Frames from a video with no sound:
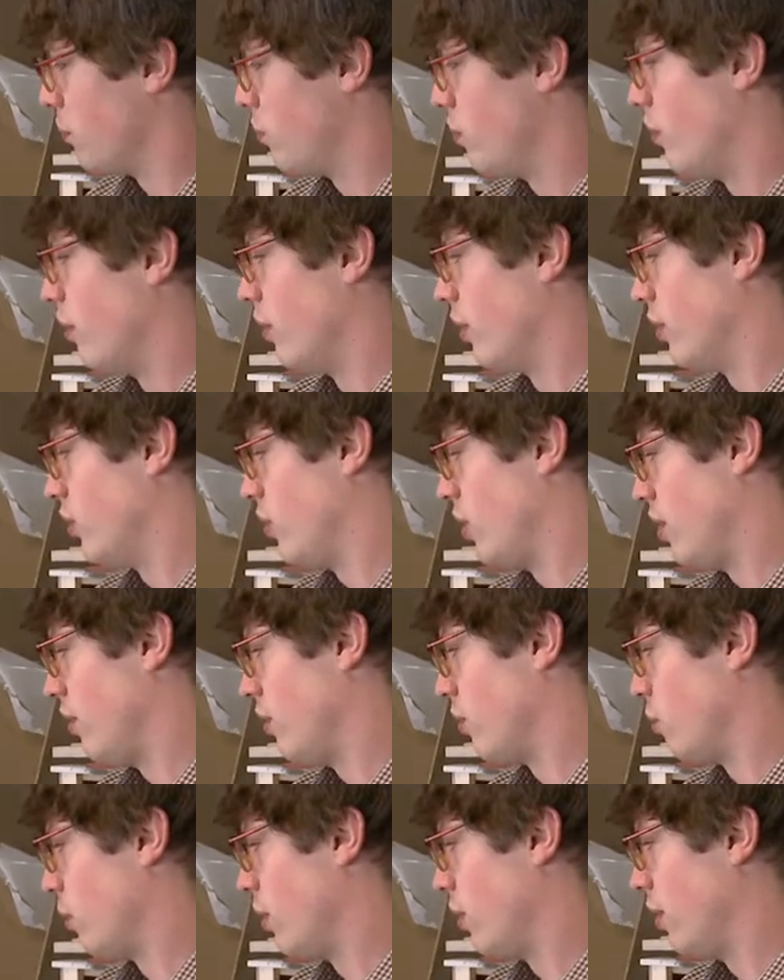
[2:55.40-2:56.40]
drawn, it
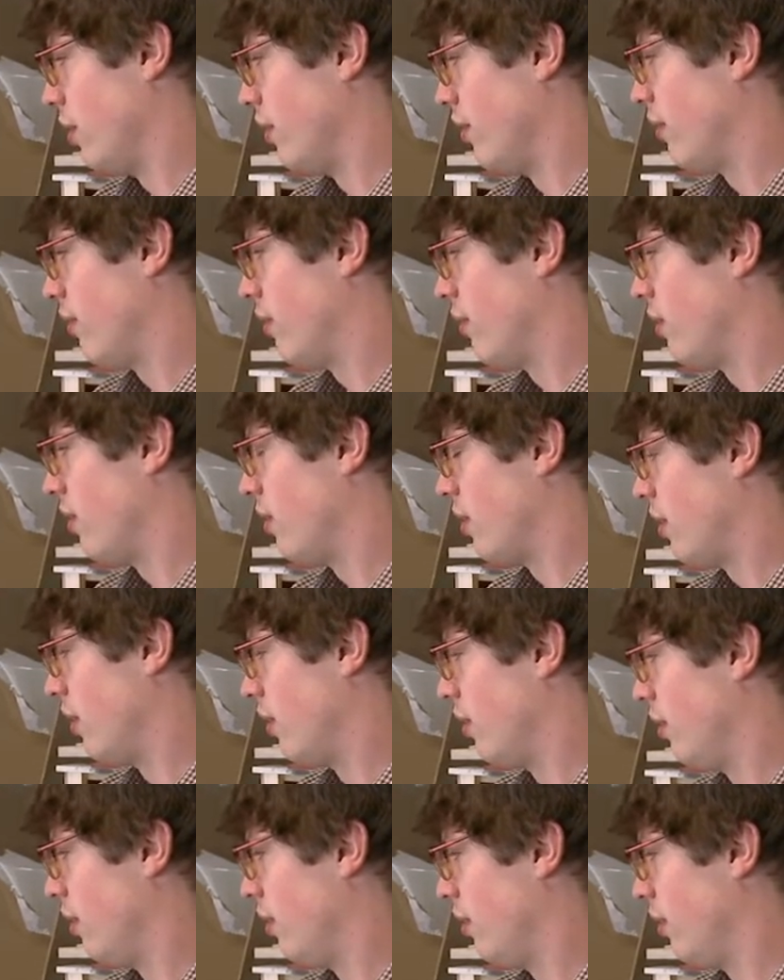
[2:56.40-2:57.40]
changes what it is,
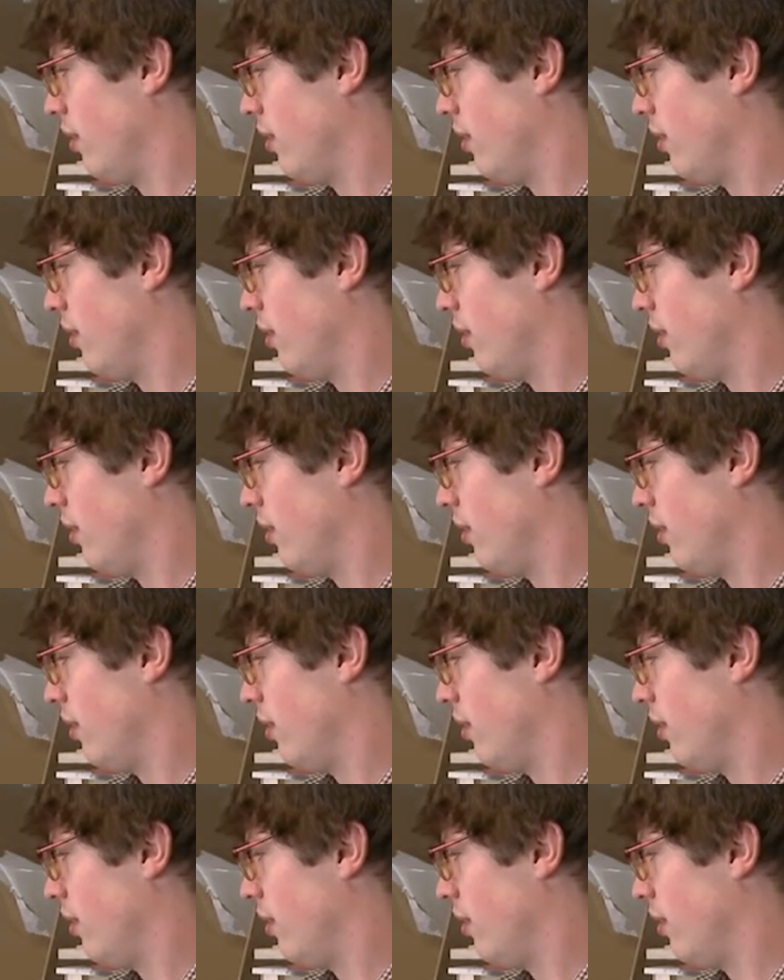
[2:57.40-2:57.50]
and